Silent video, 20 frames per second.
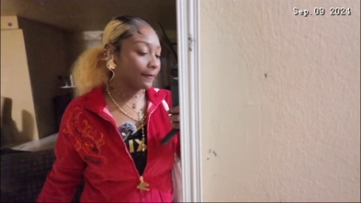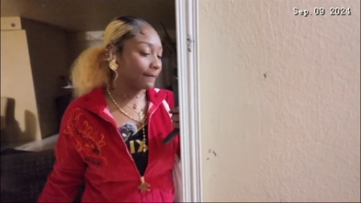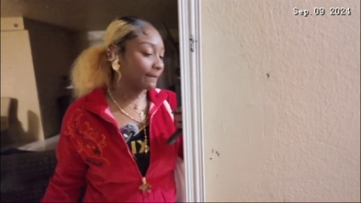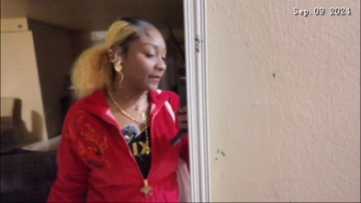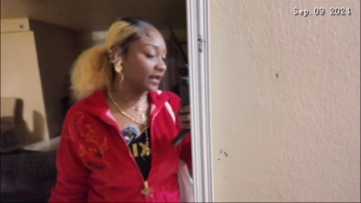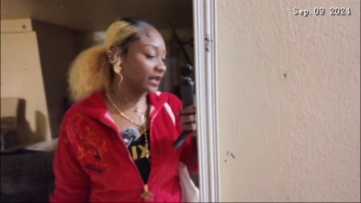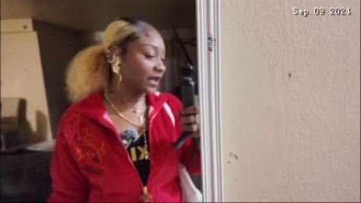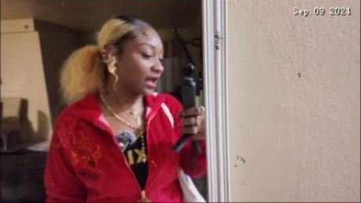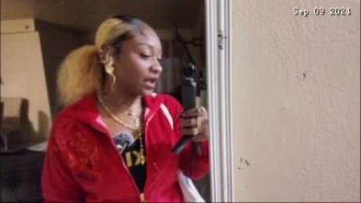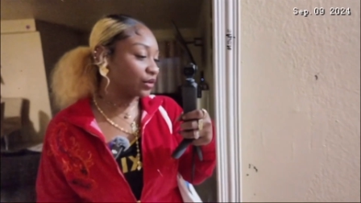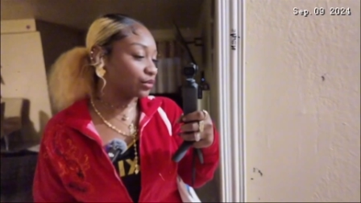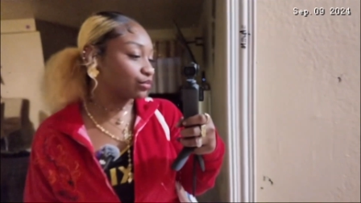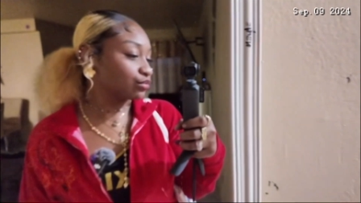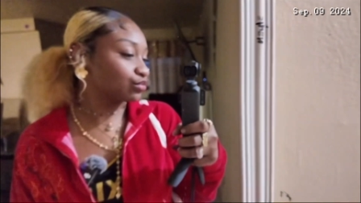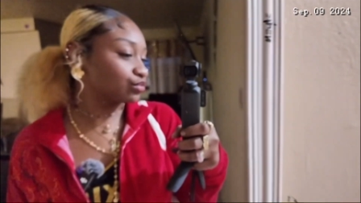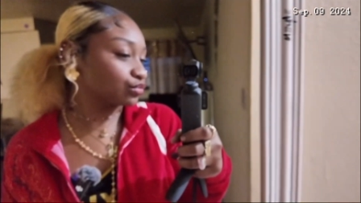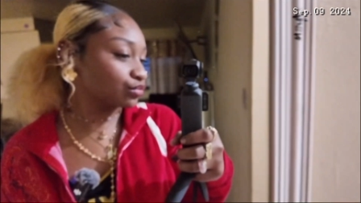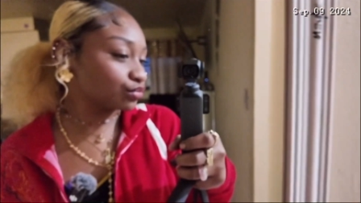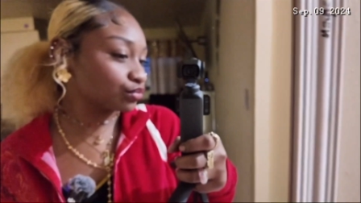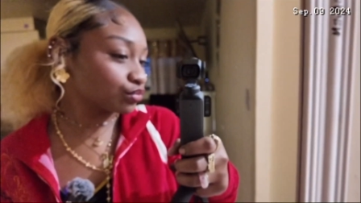But
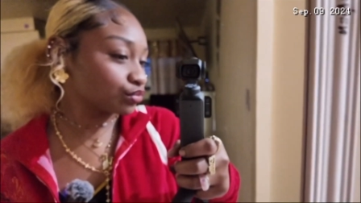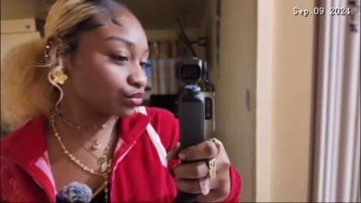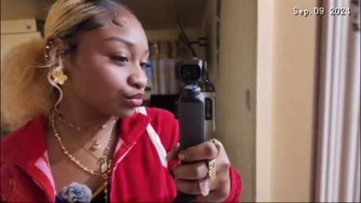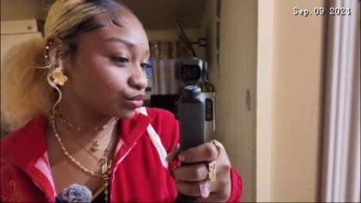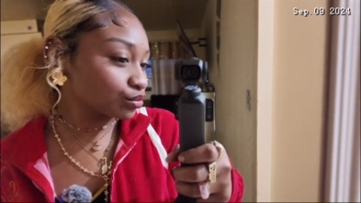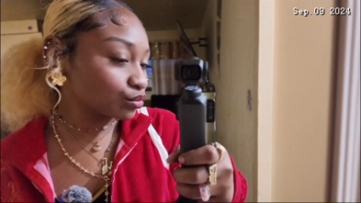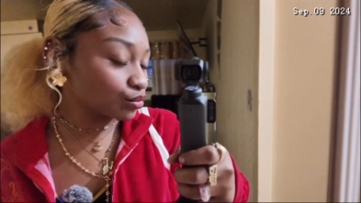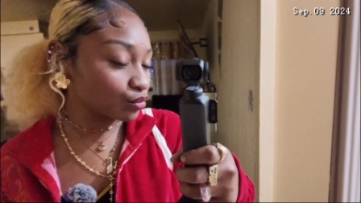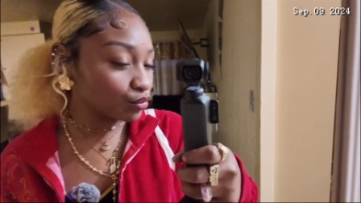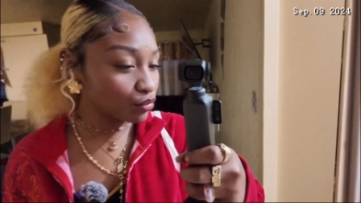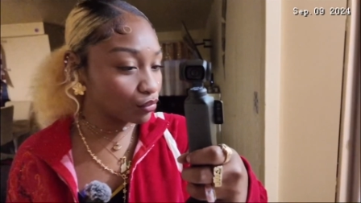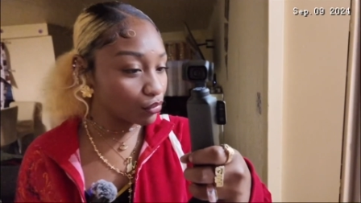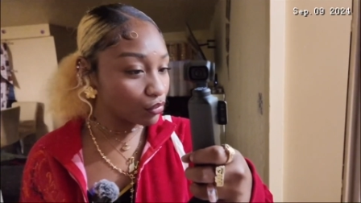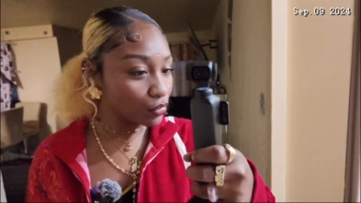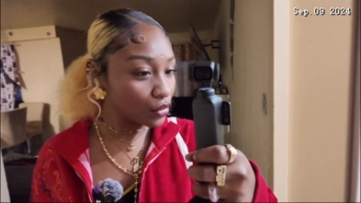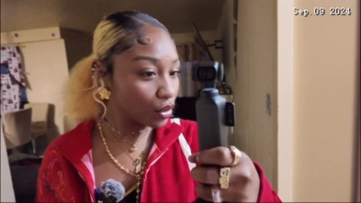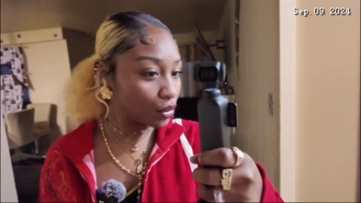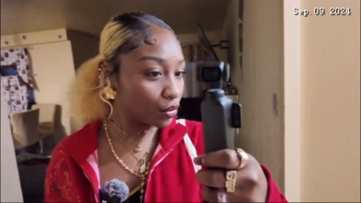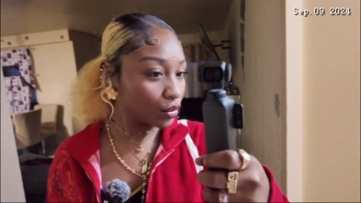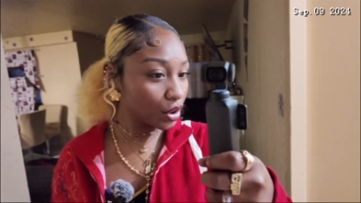
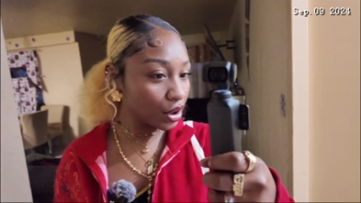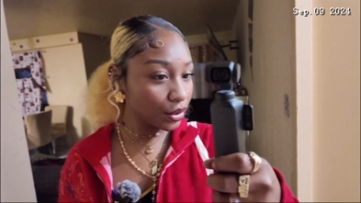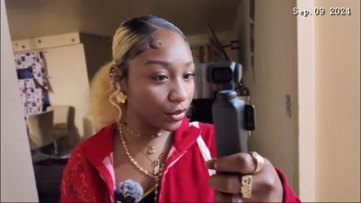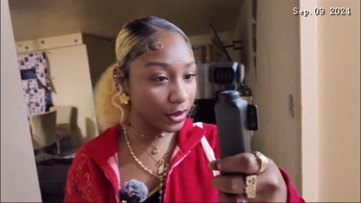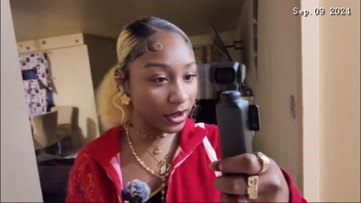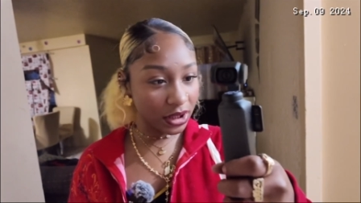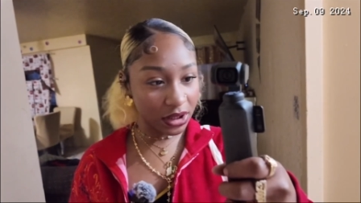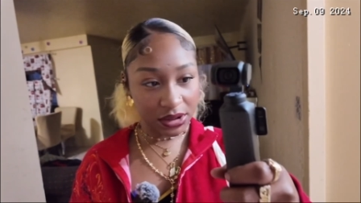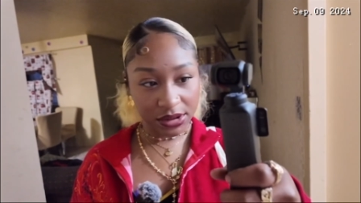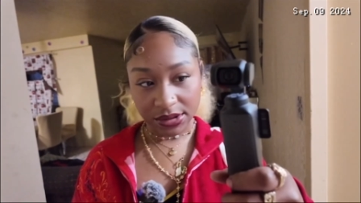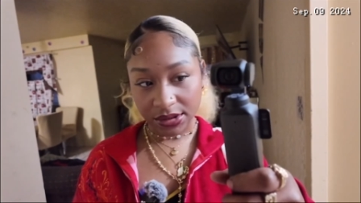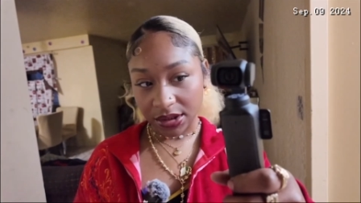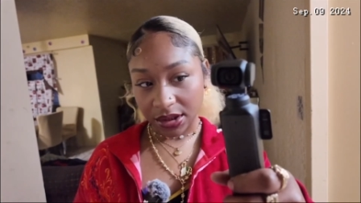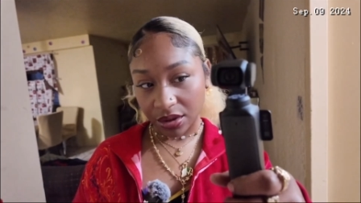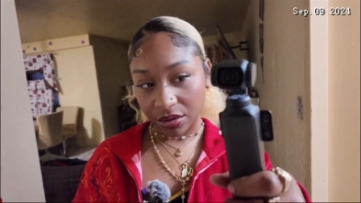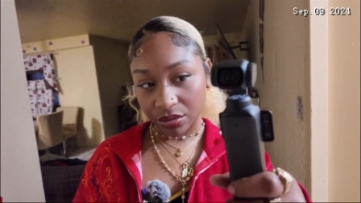yeah, we're ready to go.